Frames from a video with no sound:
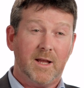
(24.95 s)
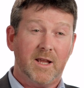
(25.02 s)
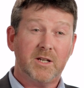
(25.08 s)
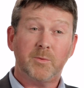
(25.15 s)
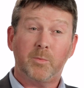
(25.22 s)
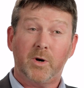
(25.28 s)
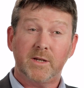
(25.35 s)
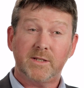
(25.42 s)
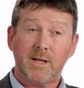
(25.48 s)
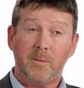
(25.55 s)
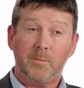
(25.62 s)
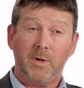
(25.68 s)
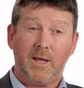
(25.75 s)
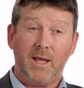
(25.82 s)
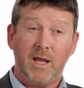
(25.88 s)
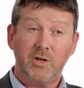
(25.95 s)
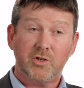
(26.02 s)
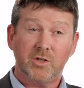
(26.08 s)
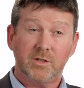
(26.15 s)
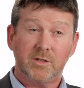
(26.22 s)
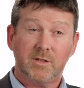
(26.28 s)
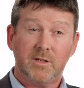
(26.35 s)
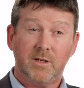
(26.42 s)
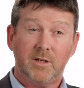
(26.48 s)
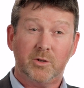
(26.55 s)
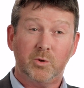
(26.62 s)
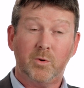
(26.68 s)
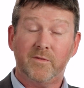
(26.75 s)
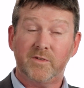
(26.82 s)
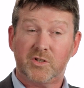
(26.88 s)
enterprise applications and
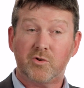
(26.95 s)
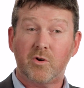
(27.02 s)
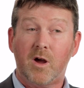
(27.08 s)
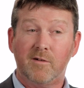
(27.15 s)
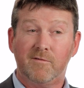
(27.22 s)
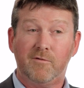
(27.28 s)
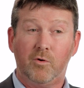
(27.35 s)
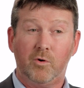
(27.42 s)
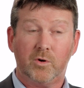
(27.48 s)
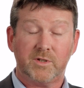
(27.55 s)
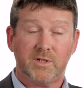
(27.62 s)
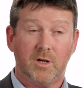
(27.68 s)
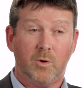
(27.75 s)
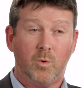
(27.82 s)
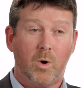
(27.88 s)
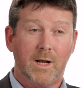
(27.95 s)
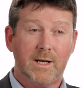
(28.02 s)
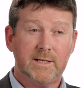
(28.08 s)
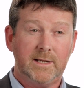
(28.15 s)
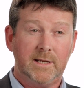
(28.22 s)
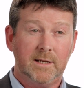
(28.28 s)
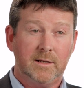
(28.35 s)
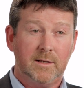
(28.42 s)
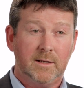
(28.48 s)
who have a strong focus on quality.